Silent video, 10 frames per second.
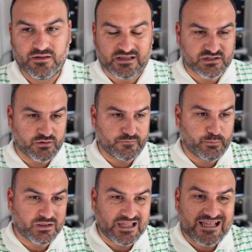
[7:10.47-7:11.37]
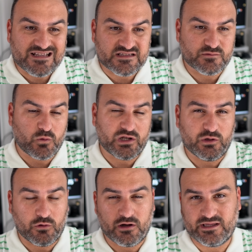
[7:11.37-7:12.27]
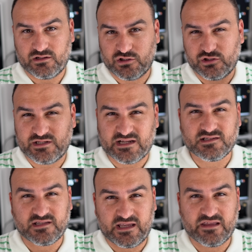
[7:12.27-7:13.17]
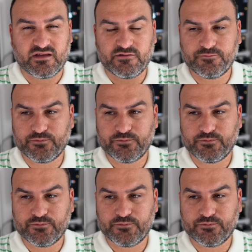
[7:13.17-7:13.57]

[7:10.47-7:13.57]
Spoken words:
that sort of blends One UI and new DeX together